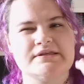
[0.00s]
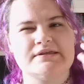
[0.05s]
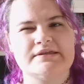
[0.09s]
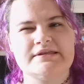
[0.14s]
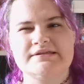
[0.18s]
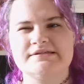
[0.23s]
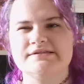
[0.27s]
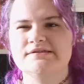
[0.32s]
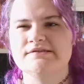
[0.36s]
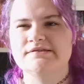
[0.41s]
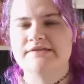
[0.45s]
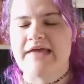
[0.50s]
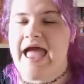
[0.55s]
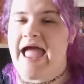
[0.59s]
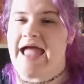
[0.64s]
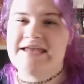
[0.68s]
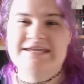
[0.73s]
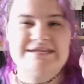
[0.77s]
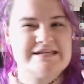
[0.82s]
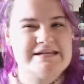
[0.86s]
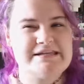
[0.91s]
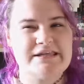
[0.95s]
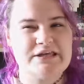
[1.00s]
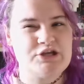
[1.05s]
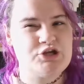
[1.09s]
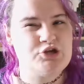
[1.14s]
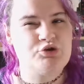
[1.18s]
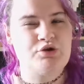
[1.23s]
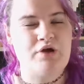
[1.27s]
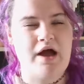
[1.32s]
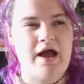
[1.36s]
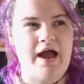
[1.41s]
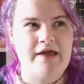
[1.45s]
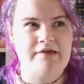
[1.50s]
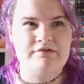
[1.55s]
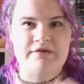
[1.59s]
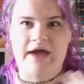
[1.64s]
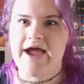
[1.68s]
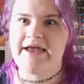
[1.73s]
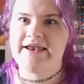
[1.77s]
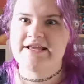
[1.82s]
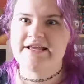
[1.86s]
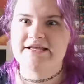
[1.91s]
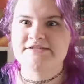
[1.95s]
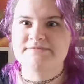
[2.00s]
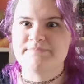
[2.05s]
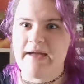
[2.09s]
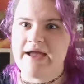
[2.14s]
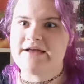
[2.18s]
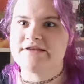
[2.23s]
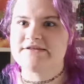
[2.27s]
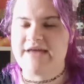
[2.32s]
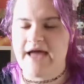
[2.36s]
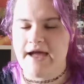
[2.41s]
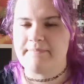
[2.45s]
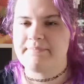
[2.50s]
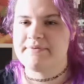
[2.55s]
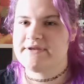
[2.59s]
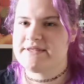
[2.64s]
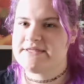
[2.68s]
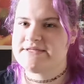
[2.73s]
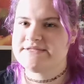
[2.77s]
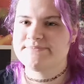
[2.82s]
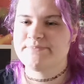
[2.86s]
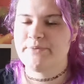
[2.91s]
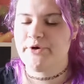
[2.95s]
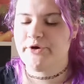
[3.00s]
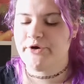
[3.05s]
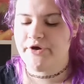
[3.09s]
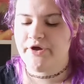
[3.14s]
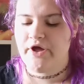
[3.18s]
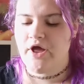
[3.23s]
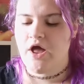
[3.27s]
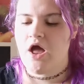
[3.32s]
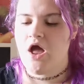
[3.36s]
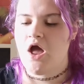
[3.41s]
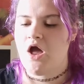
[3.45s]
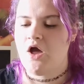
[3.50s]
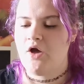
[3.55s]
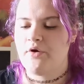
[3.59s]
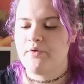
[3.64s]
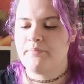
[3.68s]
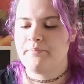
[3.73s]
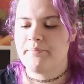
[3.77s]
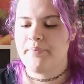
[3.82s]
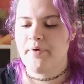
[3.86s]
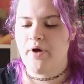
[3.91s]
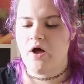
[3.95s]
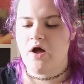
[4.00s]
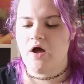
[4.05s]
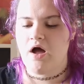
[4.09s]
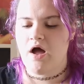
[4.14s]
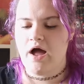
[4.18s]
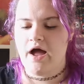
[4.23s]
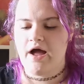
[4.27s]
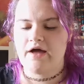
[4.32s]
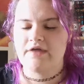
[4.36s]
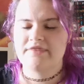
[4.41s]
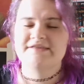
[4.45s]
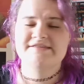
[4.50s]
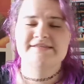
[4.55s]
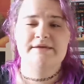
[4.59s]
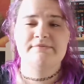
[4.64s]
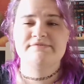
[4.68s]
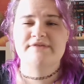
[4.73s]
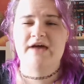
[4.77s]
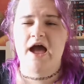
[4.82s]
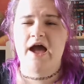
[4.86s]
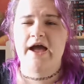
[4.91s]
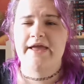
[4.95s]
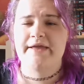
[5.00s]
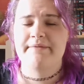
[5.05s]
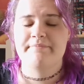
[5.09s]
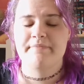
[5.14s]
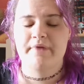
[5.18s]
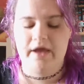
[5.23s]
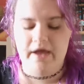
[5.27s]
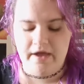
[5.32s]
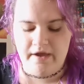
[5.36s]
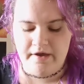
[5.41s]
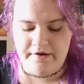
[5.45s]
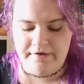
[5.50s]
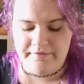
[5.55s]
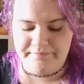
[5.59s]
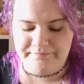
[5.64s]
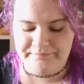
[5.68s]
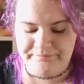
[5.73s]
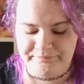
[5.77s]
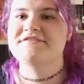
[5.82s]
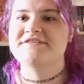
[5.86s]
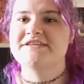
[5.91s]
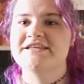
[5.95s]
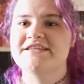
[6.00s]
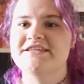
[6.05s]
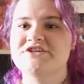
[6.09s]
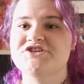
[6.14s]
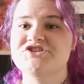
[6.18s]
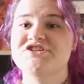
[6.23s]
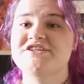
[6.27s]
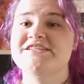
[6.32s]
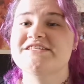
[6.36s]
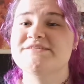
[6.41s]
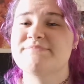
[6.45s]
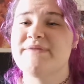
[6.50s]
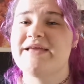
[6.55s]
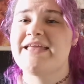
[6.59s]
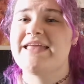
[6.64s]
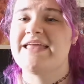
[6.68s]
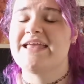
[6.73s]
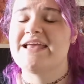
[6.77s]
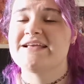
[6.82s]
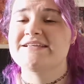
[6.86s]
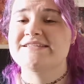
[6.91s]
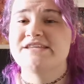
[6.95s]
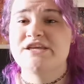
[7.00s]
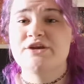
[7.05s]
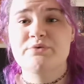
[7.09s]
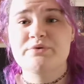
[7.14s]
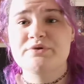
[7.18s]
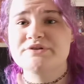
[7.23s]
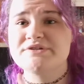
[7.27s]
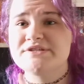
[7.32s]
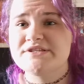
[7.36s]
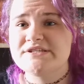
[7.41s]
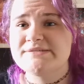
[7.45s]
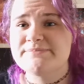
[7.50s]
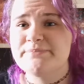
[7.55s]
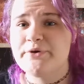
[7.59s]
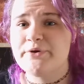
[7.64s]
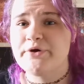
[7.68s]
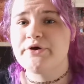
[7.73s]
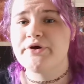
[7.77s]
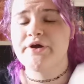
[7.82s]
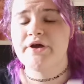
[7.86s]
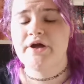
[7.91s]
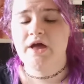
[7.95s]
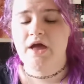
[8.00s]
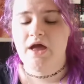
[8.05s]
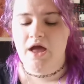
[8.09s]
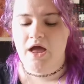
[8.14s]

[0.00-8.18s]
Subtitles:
this ending that I'd expect to happen in this book. But at the same time, seeing that she is making a sequel to this book,